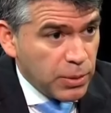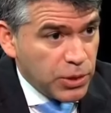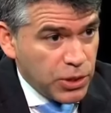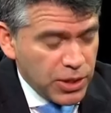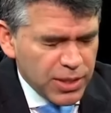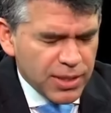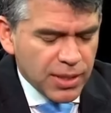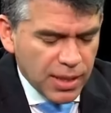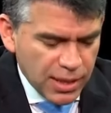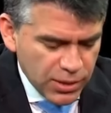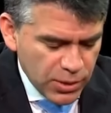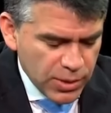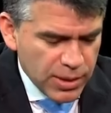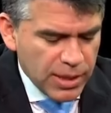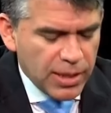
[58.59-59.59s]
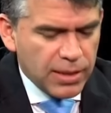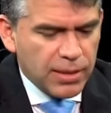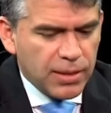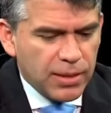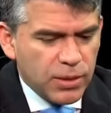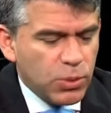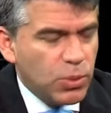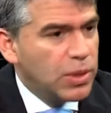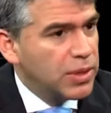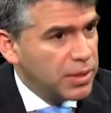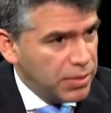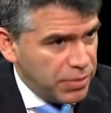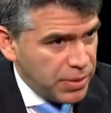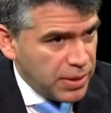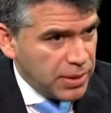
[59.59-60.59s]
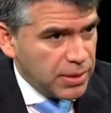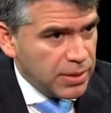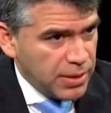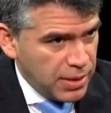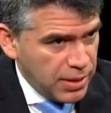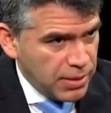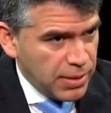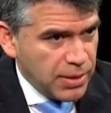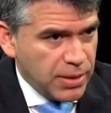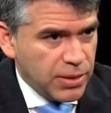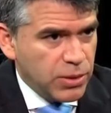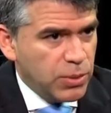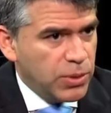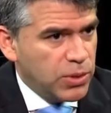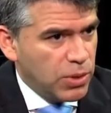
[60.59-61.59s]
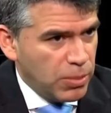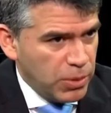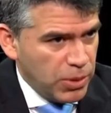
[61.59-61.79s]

which is, as you said, is really different here in the Jewish